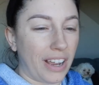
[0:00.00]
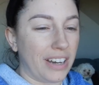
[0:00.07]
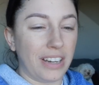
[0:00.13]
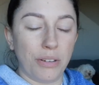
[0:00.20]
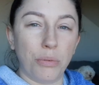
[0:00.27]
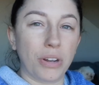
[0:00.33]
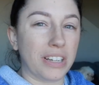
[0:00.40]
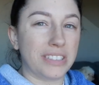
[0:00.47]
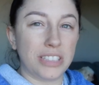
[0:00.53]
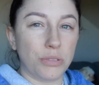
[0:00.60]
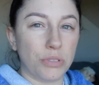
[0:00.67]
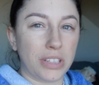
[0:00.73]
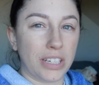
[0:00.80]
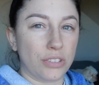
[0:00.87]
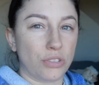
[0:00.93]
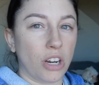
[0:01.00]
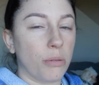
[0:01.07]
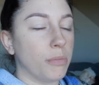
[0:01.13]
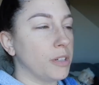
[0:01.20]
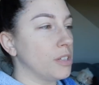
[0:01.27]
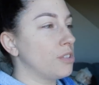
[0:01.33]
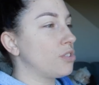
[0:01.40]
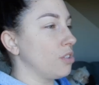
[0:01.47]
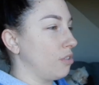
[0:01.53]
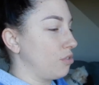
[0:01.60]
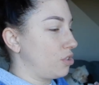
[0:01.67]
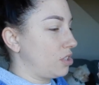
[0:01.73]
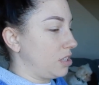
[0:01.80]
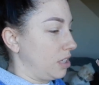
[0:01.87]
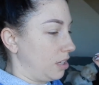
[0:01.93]
I didn't want to deal with that drama, so I
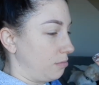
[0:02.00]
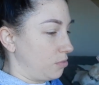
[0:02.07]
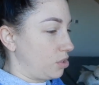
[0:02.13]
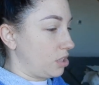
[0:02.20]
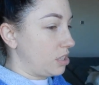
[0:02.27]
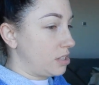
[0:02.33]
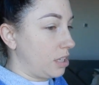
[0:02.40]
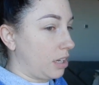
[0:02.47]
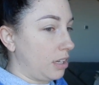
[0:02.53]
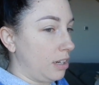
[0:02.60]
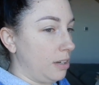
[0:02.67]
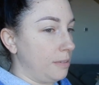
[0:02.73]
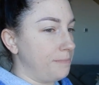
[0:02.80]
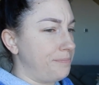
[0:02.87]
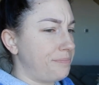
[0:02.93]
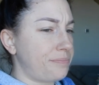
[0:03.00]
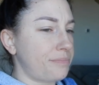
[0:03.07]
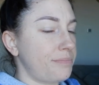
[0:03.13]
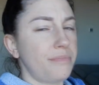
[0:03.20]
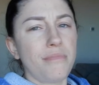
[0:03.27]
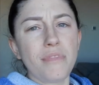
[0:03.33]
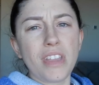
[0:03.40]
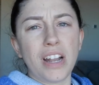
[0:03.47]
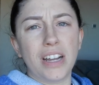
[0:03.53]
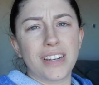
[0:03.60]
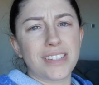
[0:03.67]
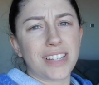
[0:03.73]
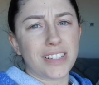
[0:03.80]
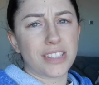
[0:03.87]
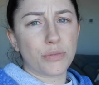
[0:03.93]
was just like, I'm just gonna suck it up. I
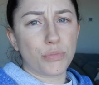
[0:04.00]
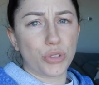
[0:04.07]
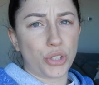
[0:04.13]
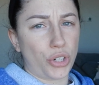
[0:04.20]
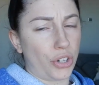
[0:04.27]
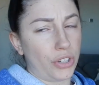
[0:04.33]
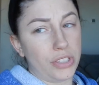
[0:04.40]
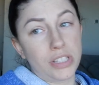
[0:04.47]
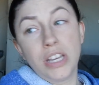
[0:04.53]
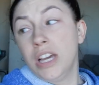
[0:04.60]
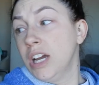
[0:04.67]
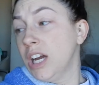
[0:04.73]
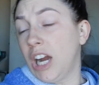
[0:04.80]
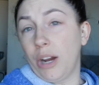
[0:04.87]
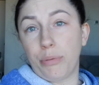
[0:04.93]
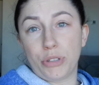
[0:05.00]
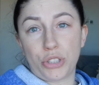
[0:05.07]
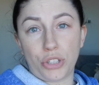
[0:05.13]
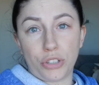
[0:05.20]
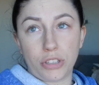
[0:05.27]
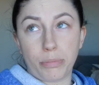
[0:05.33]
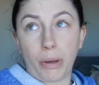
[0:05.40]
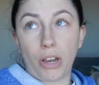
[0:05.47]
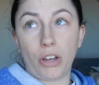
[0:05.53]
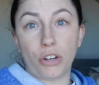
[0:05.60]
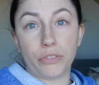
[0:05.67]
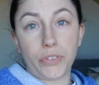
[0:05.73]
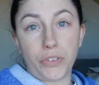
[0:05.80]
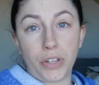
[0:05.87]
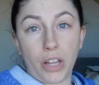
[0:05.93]
just had some returns. I returned about
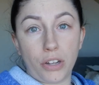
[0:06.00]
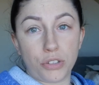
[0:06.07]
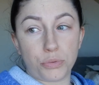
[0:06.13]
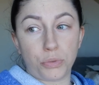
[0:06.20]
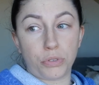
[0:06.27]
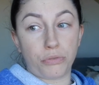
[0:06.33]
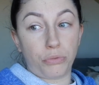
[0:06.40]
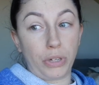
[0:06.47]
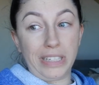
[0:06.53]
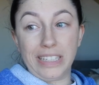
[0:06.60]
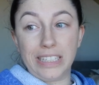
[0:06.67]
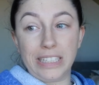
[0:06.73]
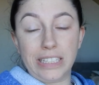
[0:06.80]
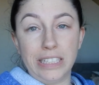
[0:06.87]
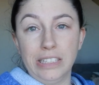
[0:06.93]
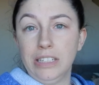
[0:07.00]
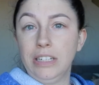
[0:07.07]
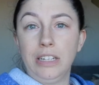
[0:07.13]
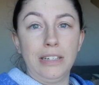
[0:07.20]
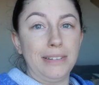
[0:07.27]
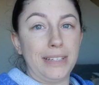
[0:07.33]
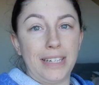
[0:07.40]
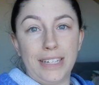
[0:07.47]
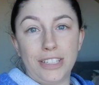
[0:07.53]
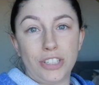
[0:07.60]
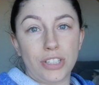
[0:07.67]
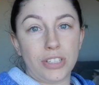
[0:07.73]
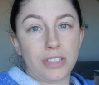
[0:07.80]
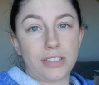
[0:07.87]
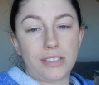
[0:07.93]
$150 worth of Rae Dunn that I
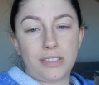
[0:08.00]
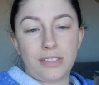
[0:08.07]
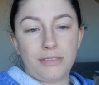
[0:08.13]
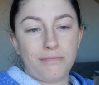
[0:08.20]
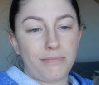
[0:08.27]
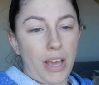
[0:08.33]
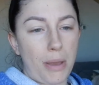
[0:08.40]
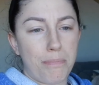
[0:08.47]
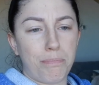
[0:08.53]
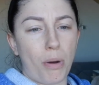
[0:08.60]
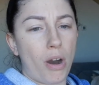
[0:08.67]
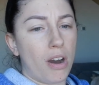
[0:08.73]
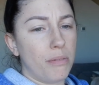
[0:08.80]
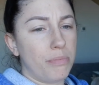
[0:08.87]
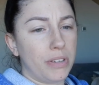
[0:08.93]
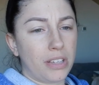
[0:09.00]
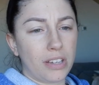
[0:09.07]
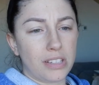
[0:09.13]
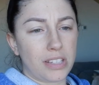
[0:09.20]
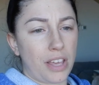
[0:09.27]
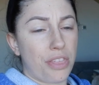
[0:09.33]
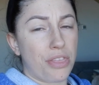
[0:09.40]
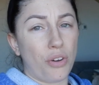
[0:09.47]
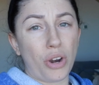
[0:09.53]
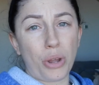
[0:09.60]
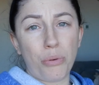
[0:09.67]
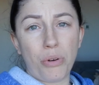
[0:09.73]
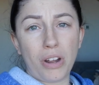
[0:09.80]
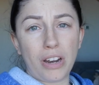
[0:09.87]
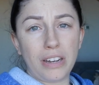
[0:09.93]
just I bought because I thought
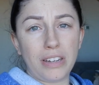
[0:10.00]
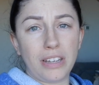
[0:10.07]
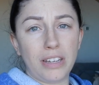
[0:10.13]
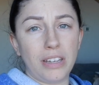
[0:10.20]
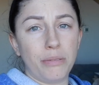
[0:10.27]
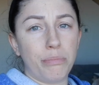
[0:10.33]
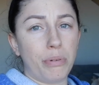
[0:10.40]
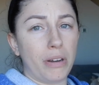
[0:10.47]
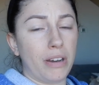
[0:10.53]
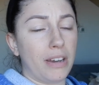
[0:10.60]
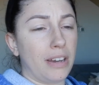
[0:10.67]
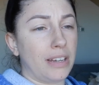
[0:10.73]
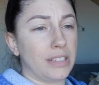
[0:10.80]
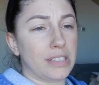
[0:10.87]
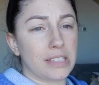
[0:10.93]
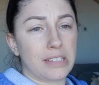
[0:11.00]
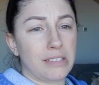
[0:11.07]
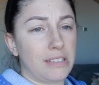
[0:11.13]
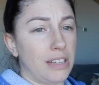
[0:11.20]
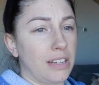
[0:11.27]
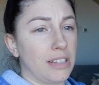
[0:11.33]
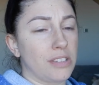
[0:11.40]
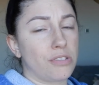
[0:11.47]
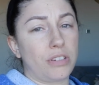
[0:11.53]
I wanted it, but I just didn't.